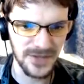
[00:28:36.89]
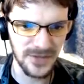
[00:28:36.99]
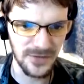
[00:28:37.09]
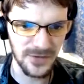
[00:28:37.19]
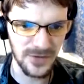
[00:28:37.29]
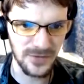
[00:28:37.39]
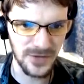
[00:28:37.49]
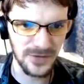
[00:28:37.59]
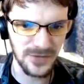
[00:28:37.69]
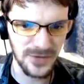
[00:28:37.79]
Go, go,
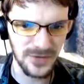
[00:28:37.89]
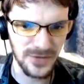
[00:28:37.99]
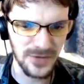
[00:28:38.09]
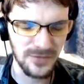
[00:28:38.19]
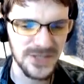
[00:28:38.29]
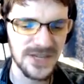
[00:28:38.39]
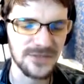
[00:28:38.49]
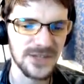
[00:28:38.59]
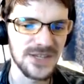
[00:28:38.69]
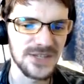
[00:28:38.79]
go, go, go. We
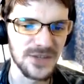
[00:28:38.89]
definitely need